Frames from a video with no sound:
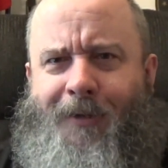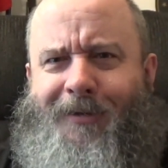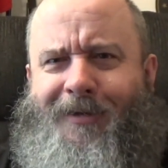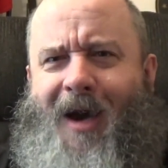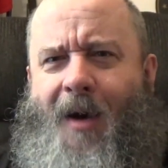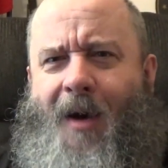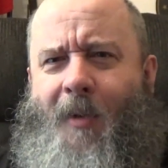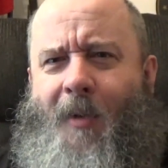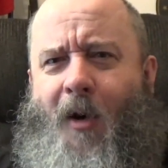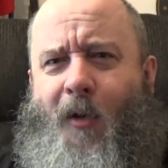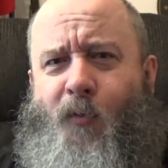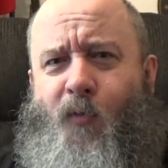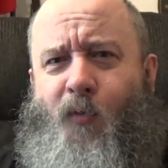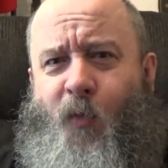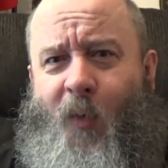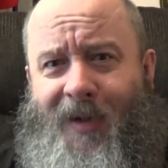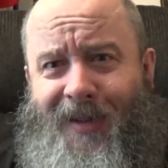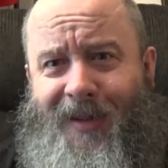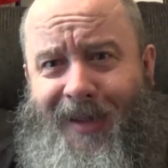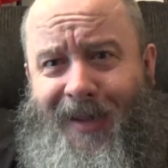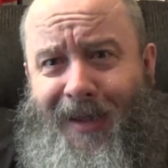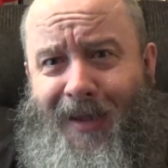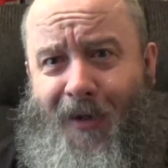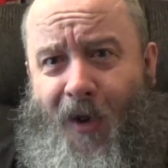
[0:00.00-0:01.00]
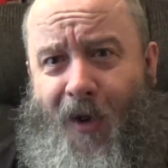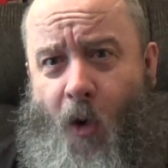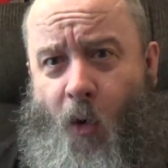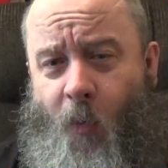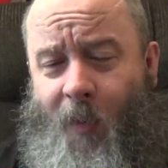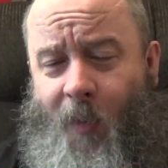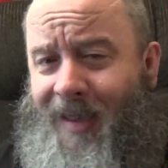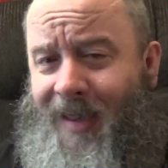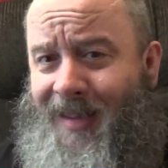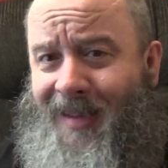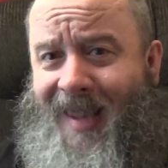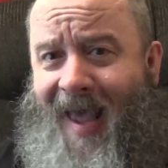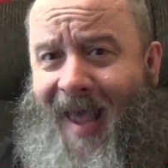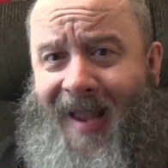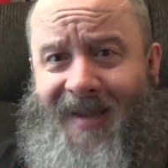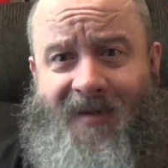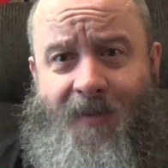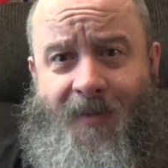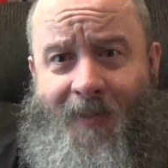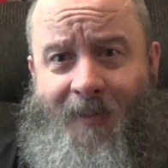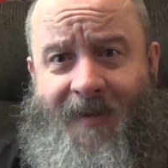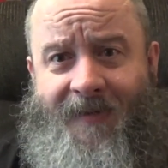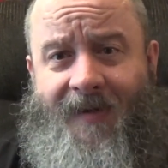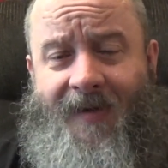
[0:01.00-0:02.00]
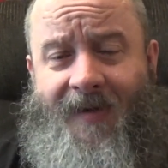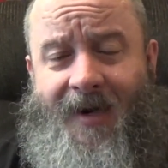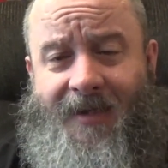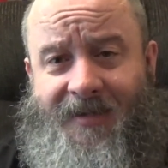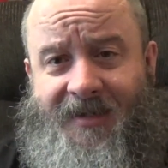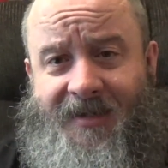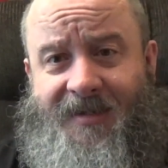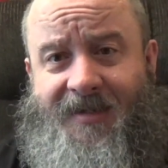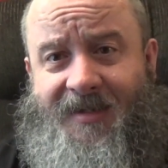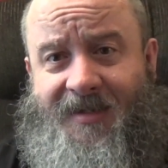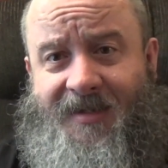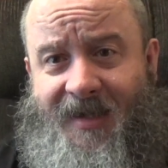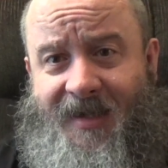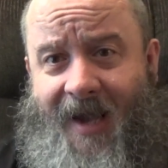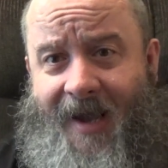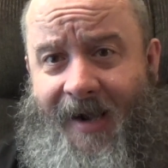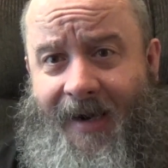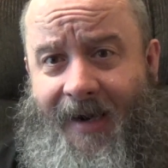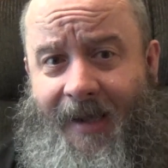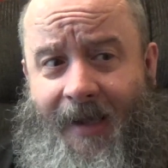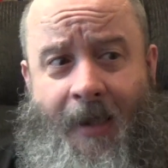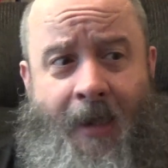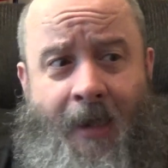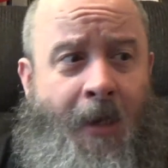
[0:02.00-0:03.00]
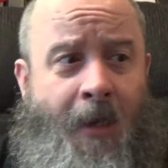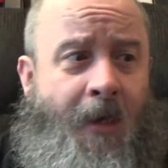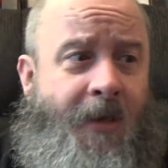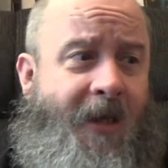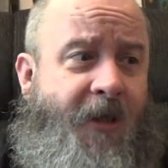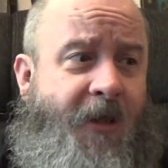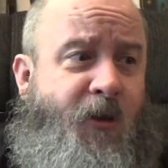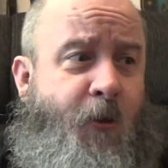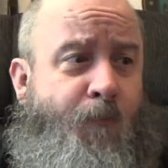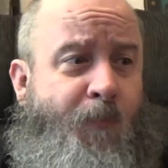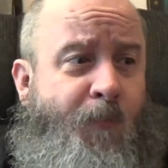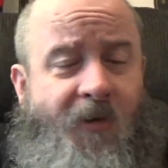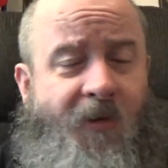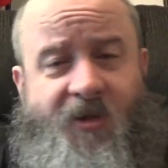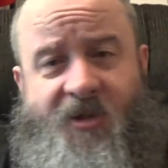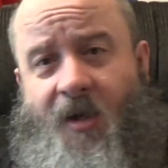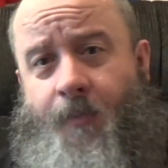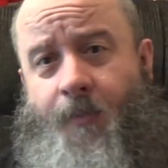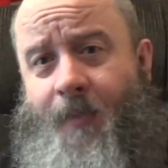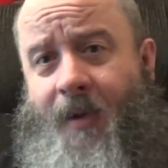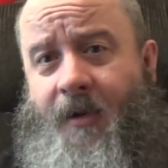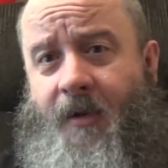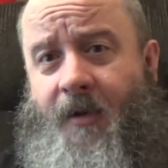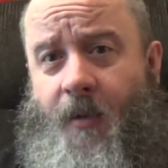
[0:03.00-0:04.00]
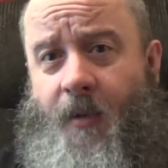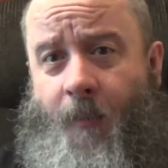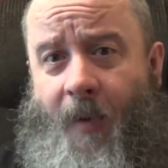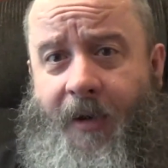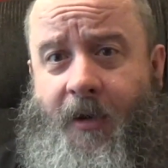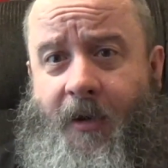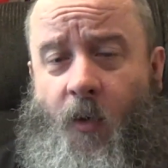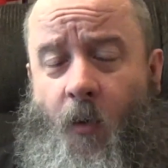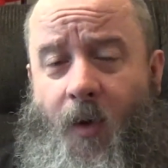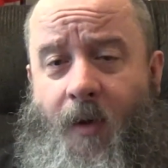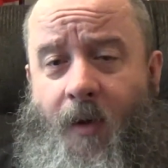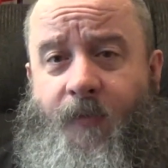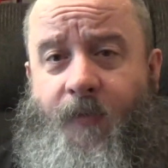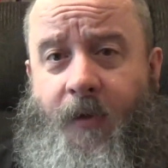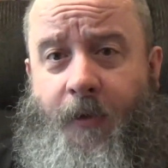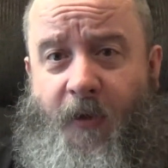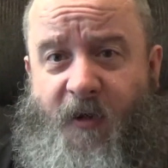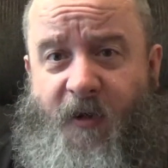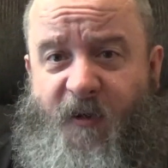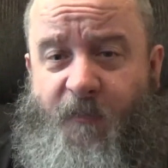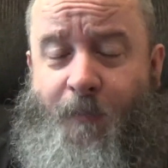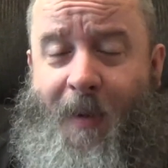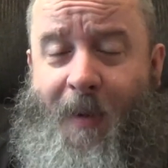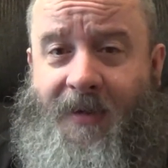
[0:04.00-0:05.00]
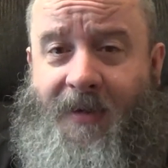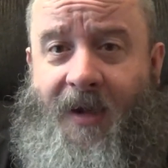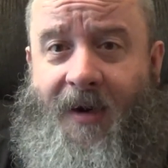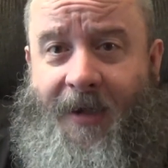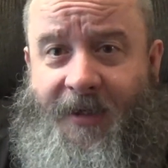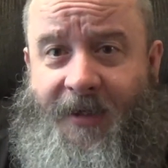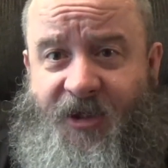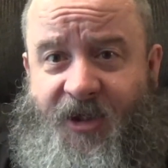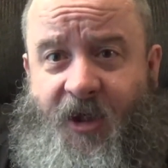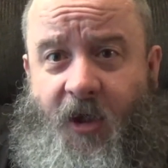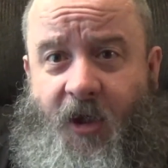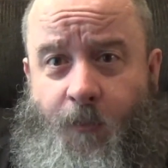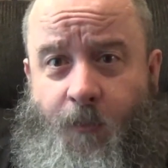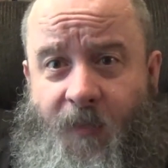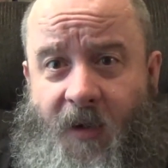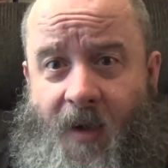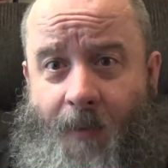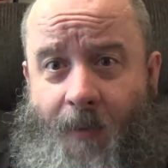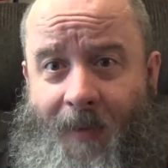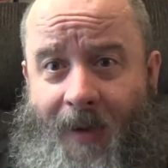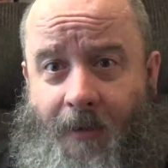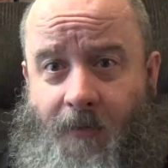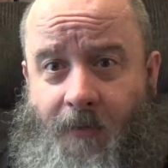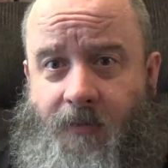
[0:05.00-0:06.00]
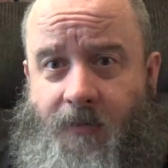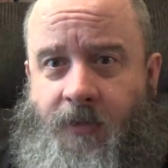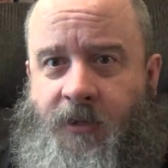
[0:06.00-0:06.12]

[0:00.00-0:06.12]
Come on, really? Are we that demented as a society that you put something in the microwave and you expect an ice cube to come out?